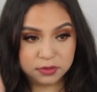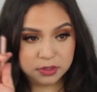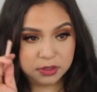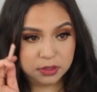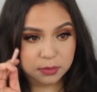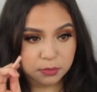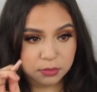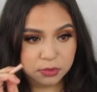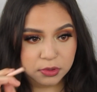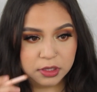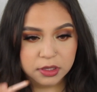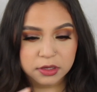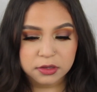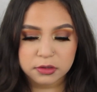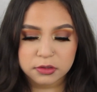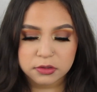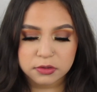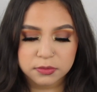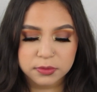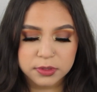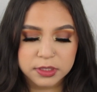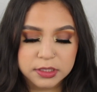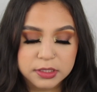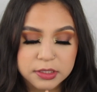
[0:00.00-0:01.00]
the Murillo
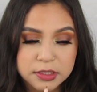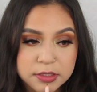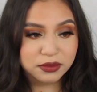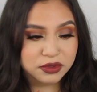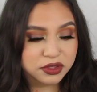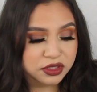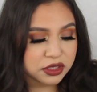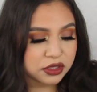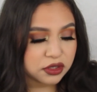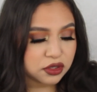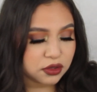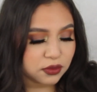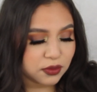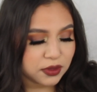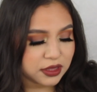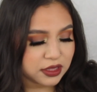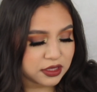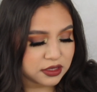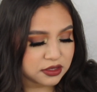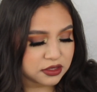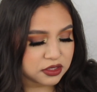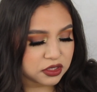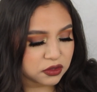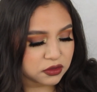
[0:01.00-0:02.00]
twins. I'm just gonna go with this
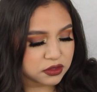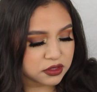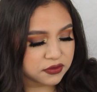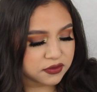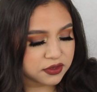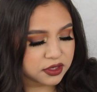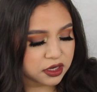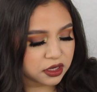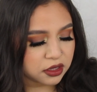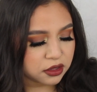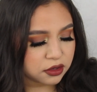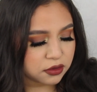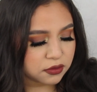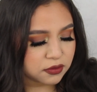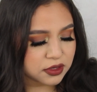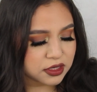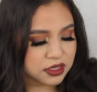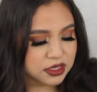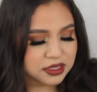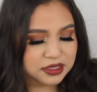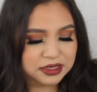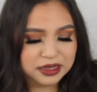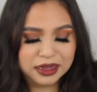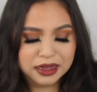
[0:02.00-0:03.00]
Dose of Color
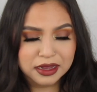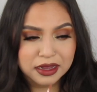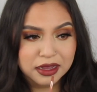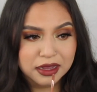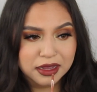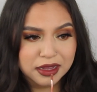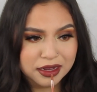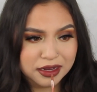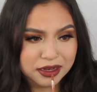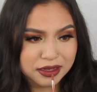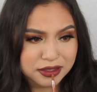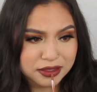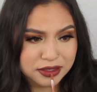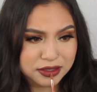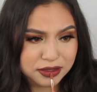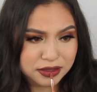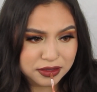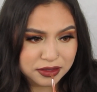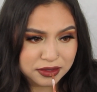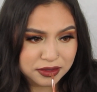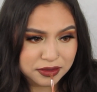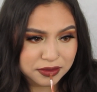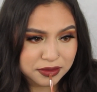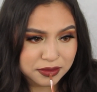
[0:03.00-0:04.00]
ones. I
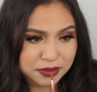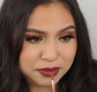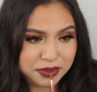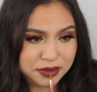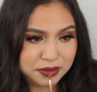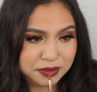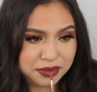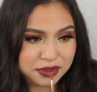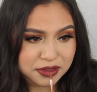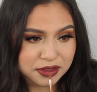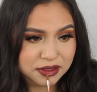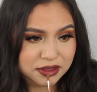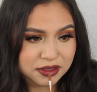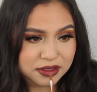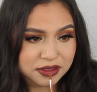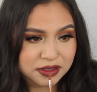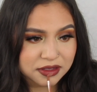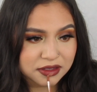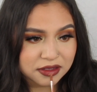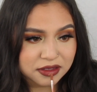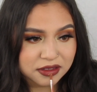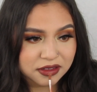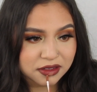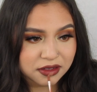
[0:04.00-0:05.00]
don't remember the
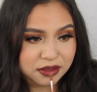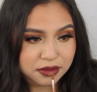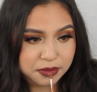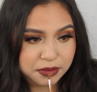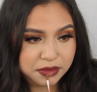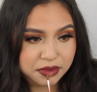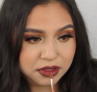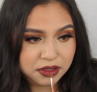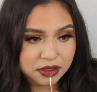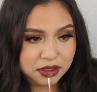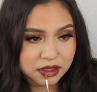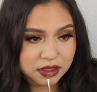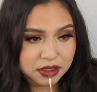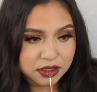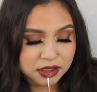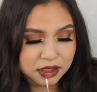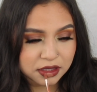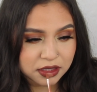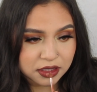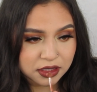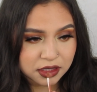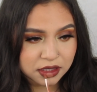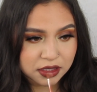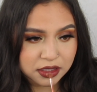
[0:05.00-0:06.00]
name.
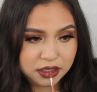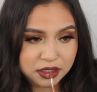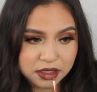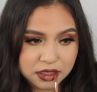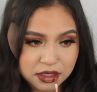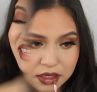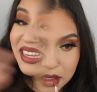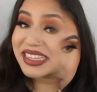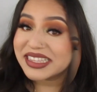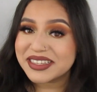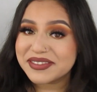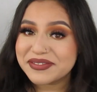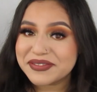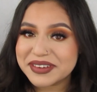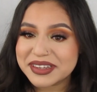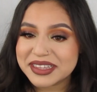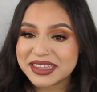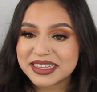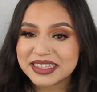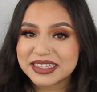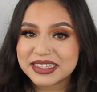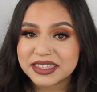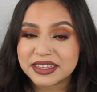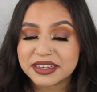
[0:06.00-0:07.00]
That's it for
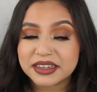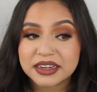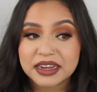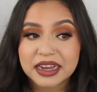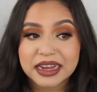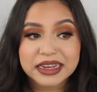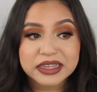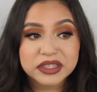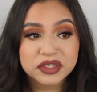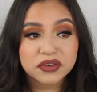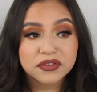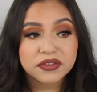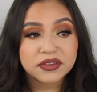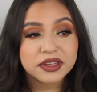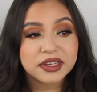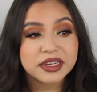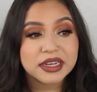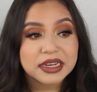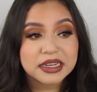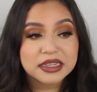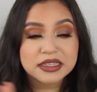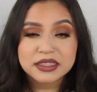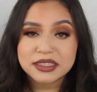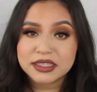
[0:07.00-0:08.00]
this look, guys. Hopefully you
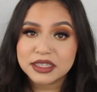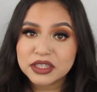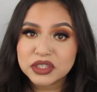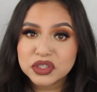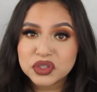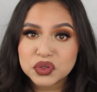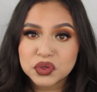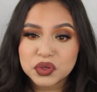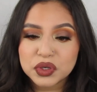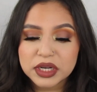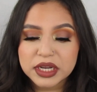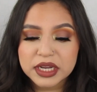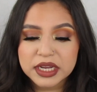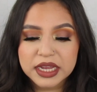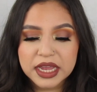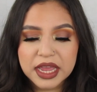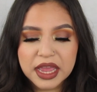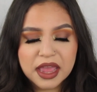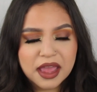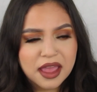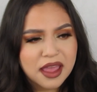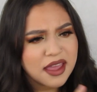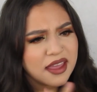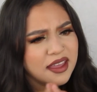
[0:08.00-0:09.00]
guys did enjoy.
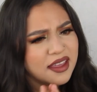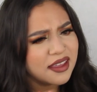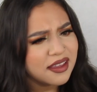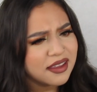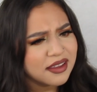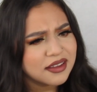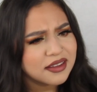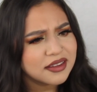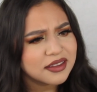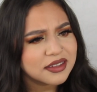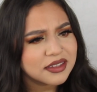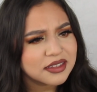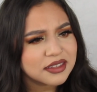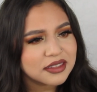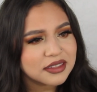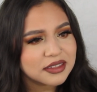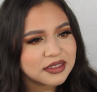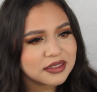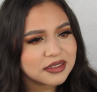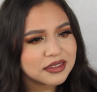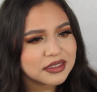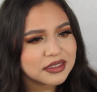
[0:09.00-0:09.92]
And